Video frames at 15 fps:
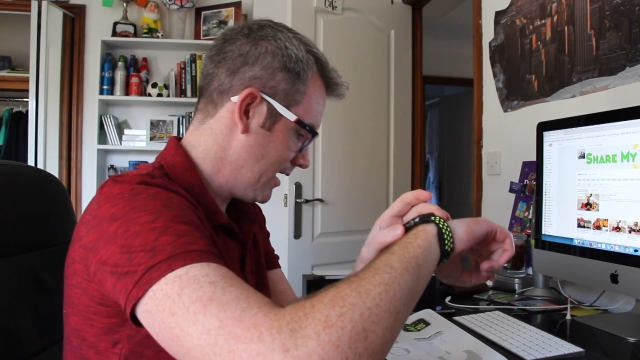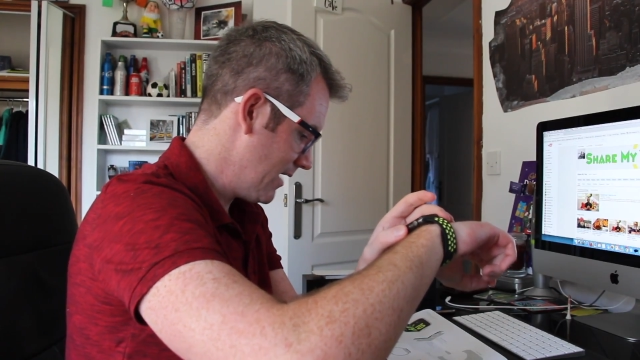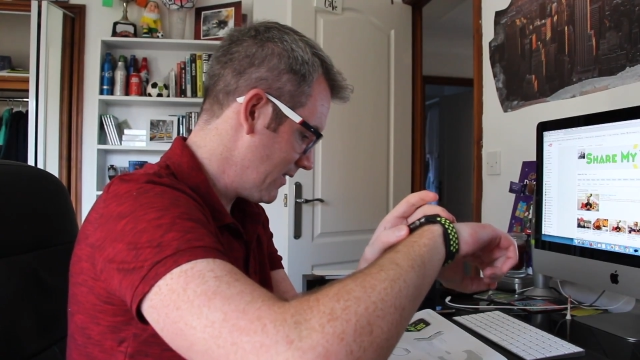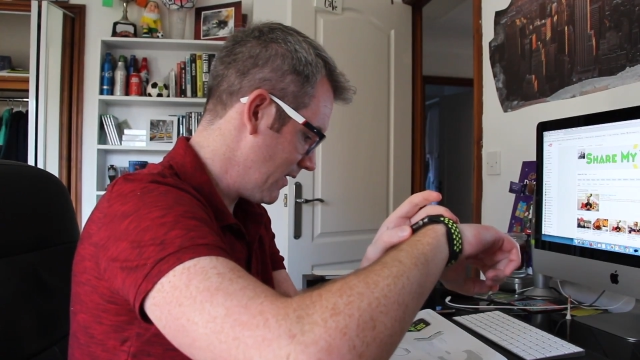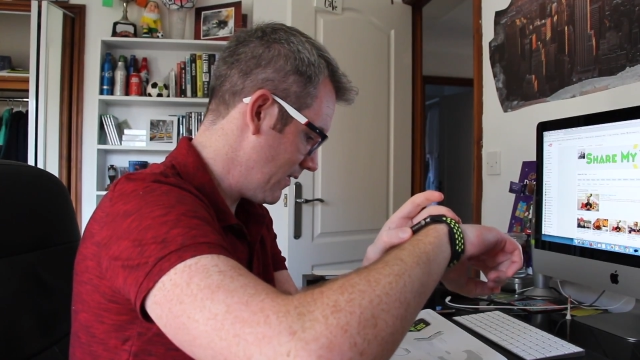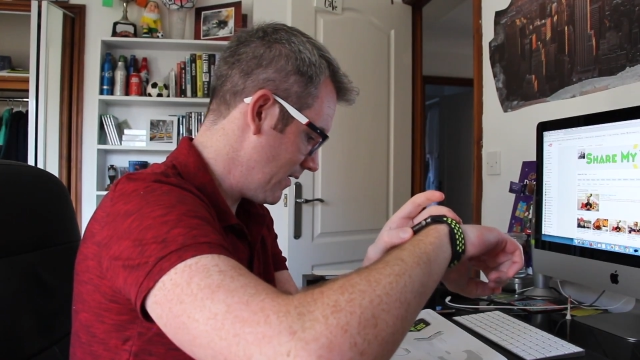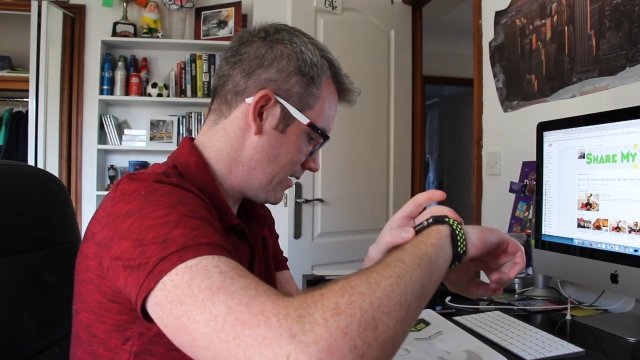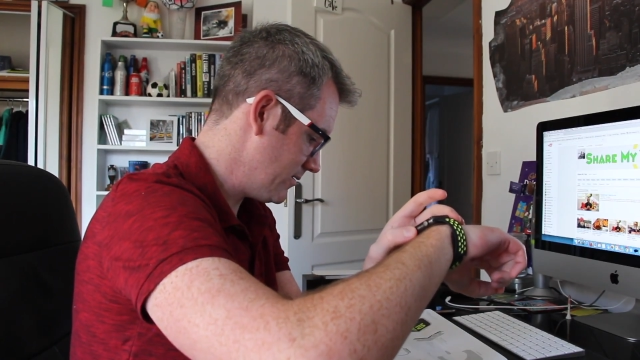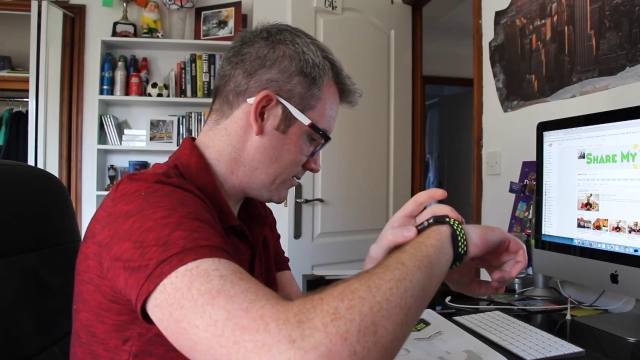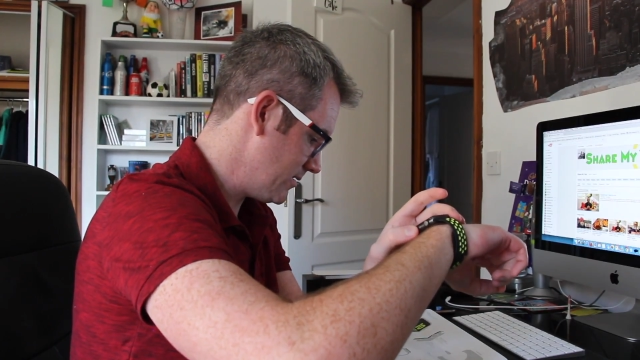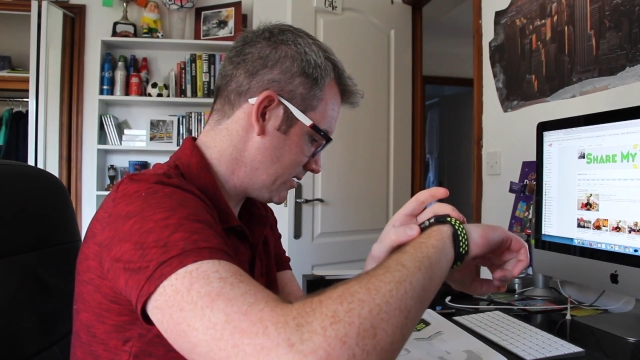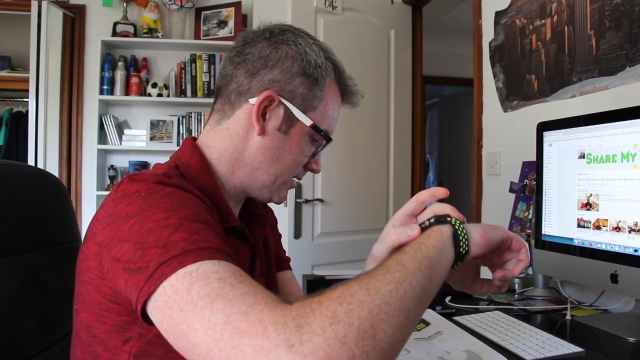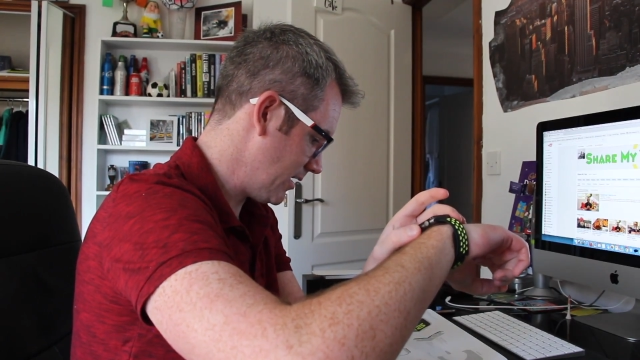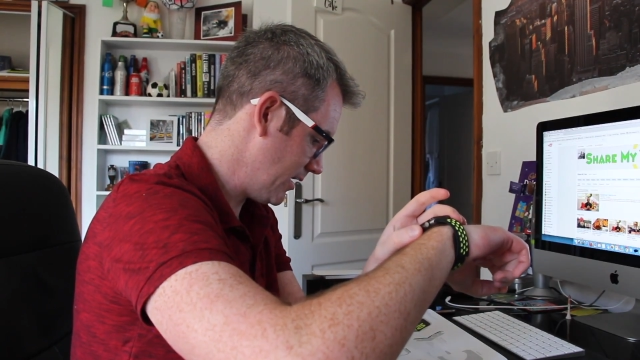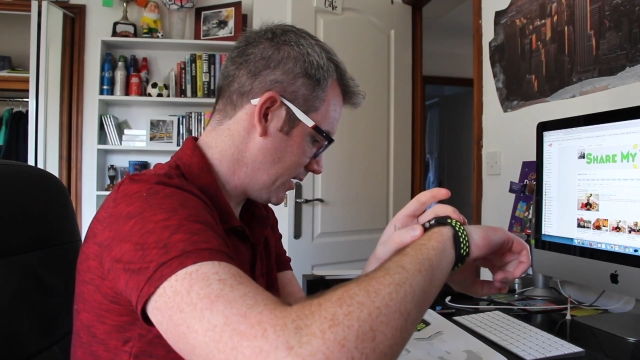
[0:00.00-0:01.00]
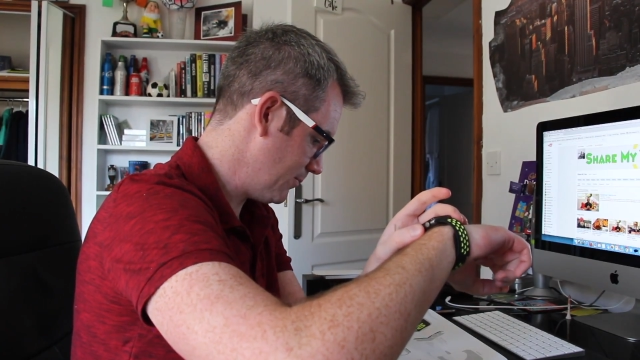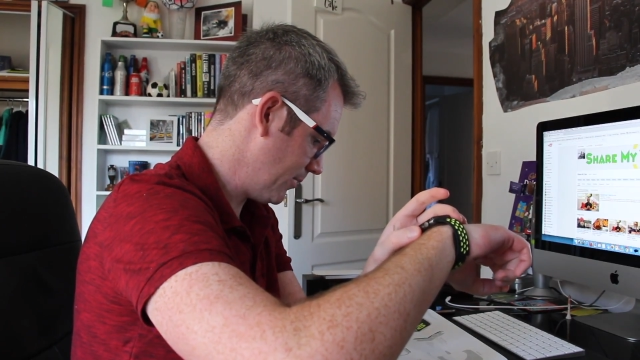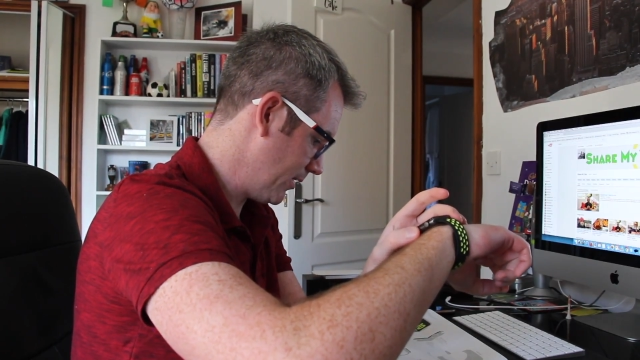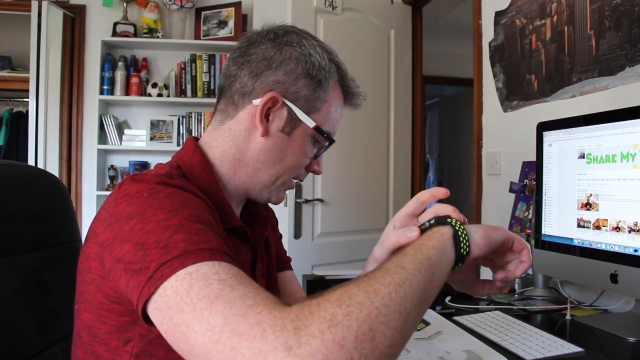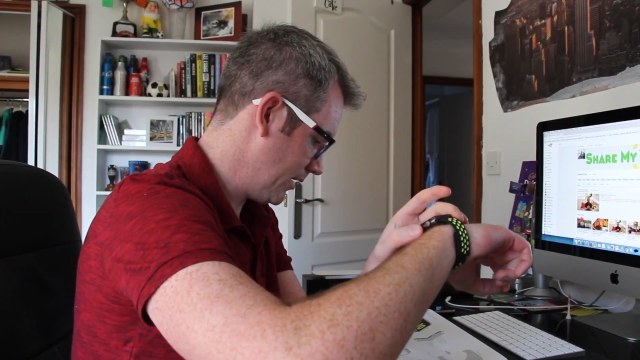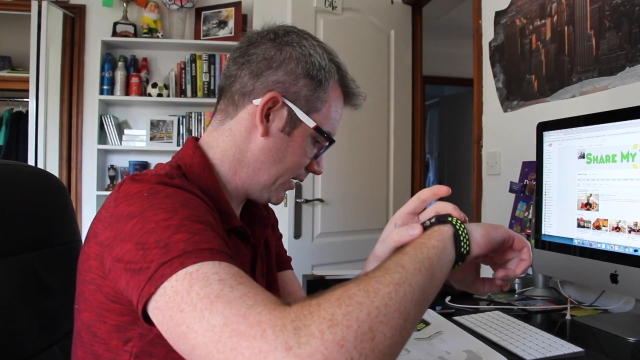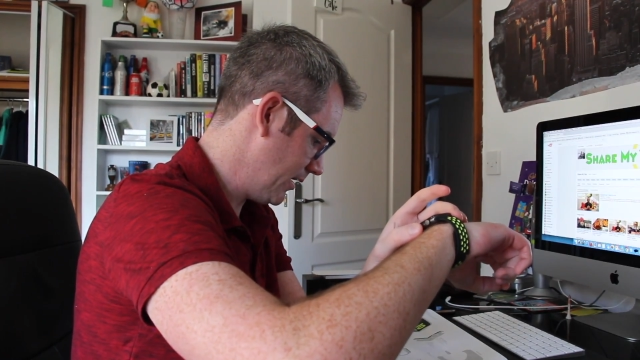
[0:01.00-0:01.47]
And then there's the side
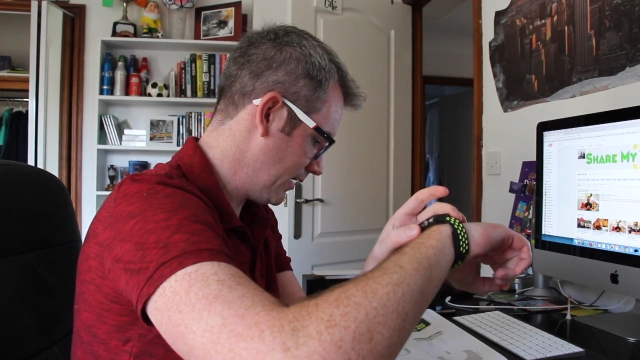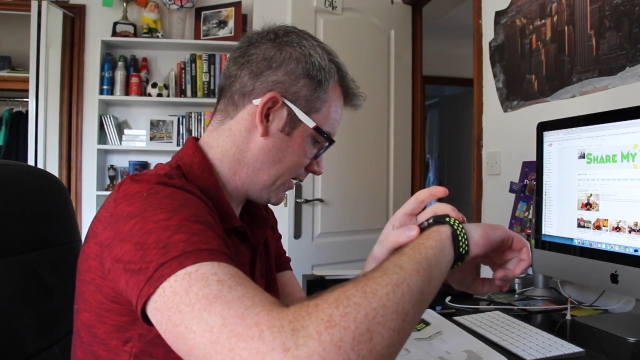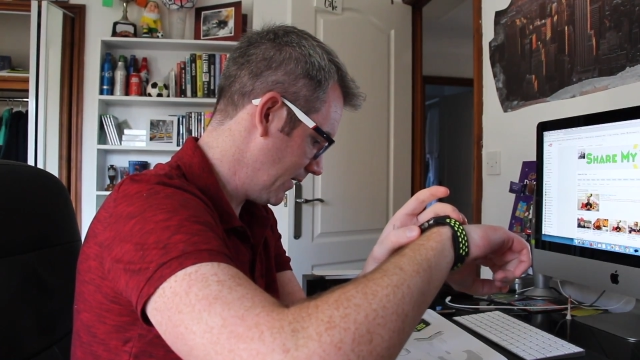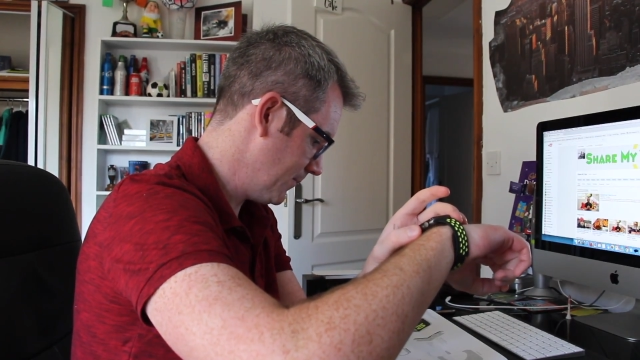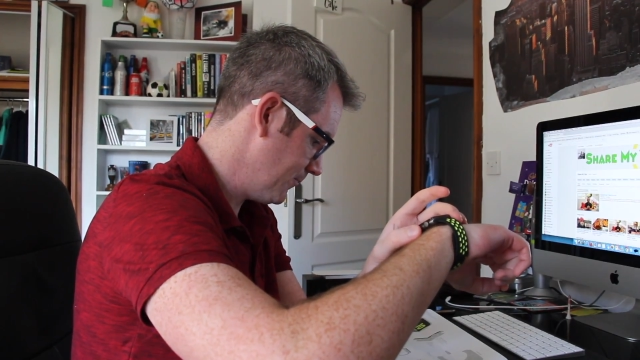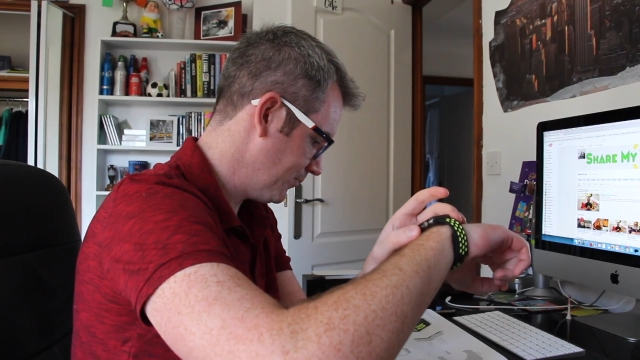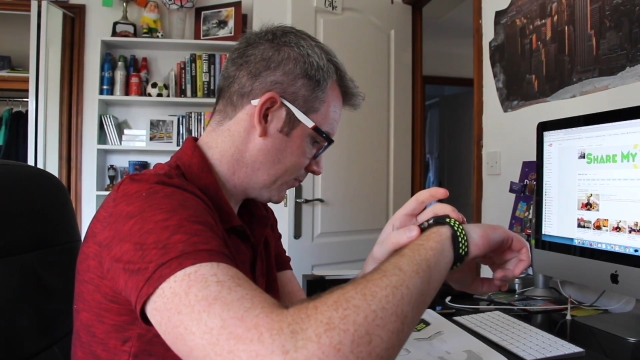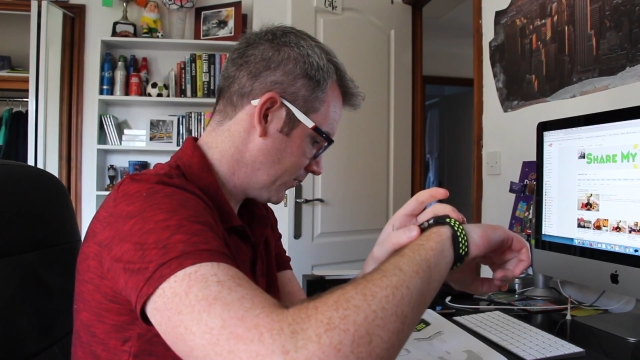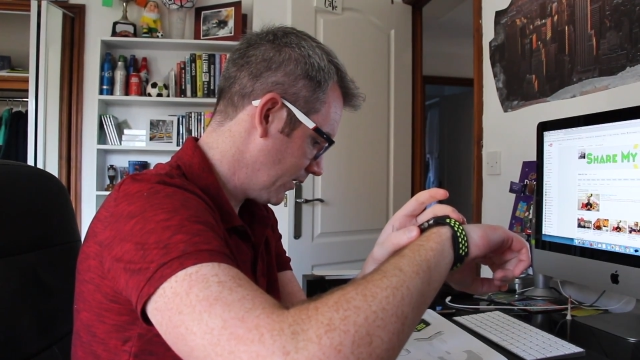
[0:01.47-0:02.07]
button here,